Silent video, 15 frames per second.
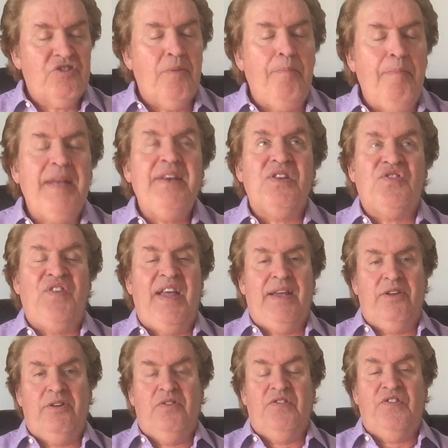tremendous
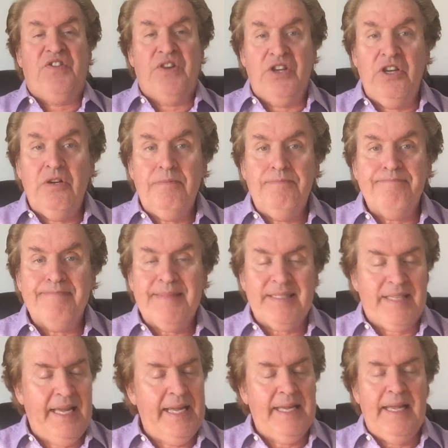value for you.
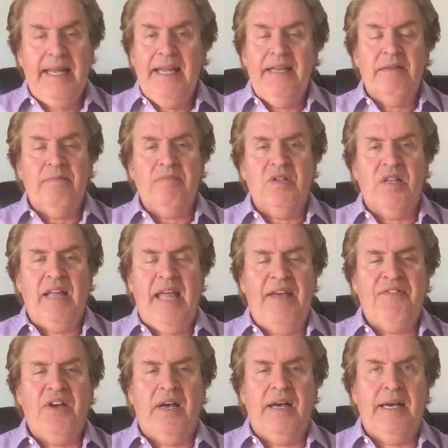Okay,
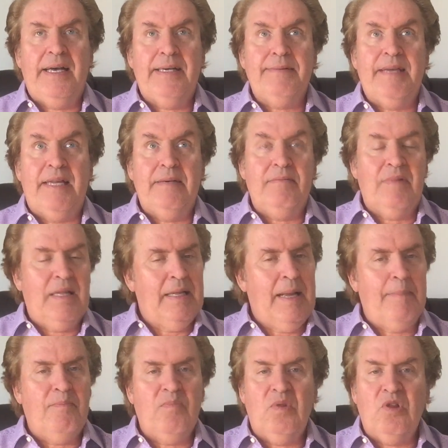And
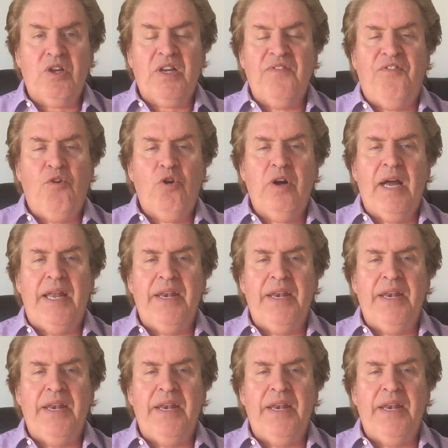I'm looking for